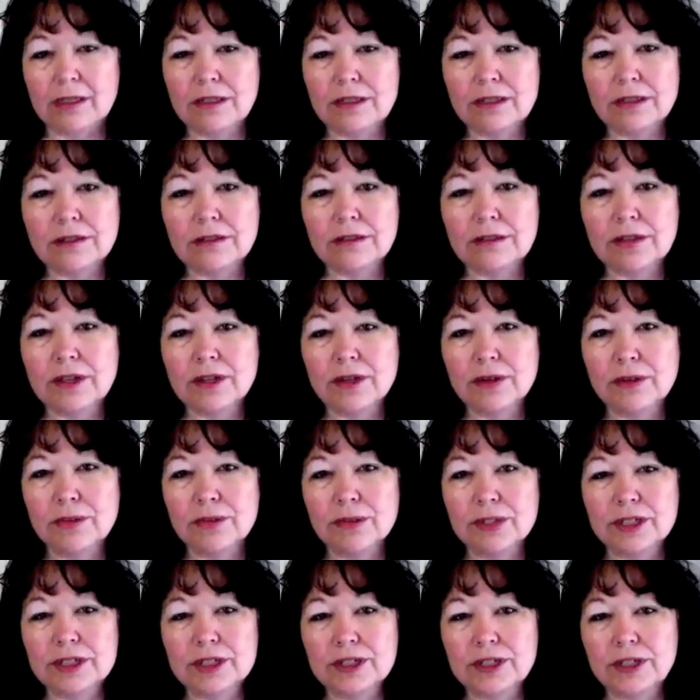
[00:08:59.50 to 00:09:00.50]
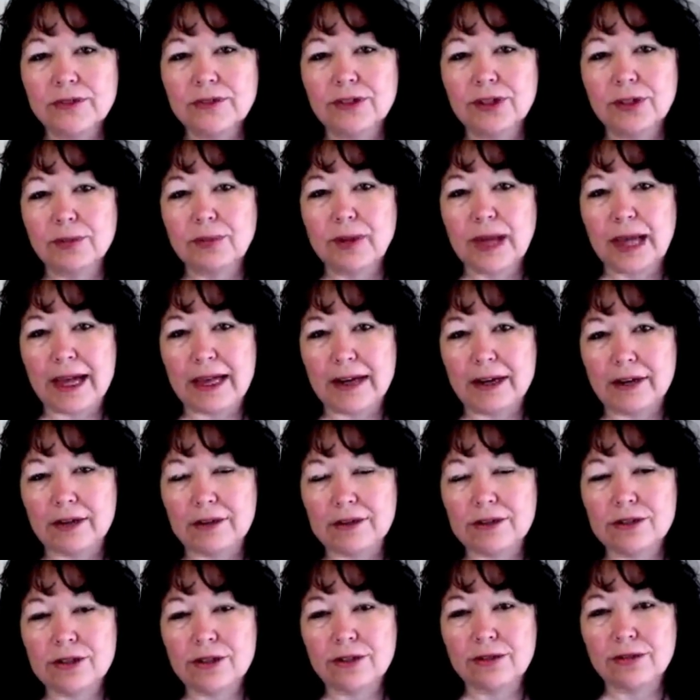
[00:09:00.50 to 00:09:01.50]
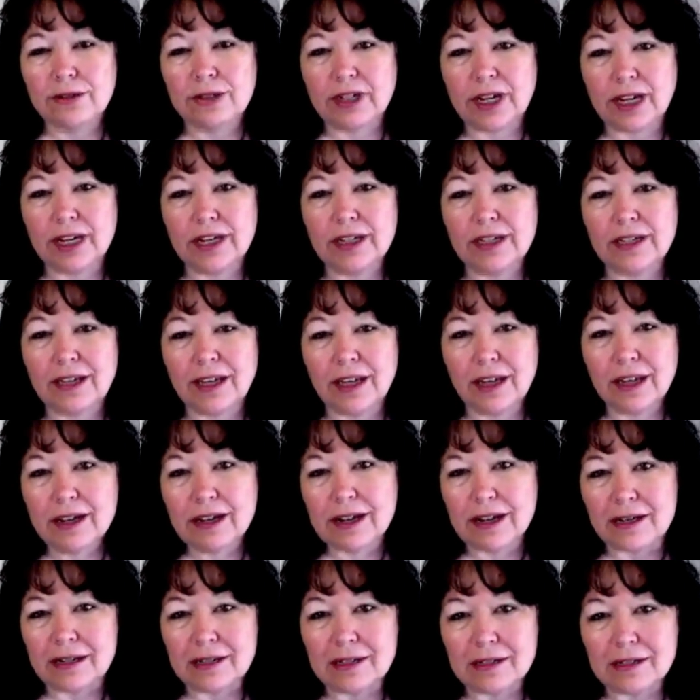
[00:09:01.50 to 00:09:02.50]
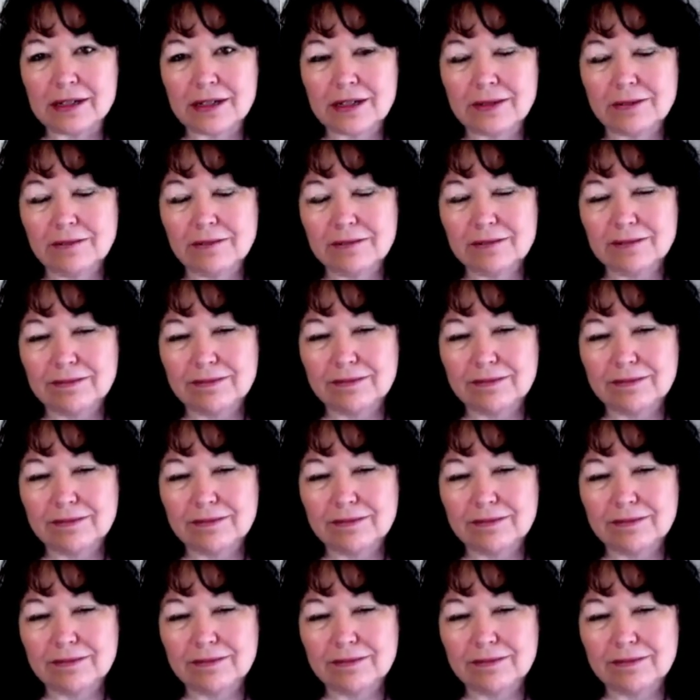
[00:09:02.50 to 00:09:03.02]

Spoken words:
Do you know which of your patterns create chaos?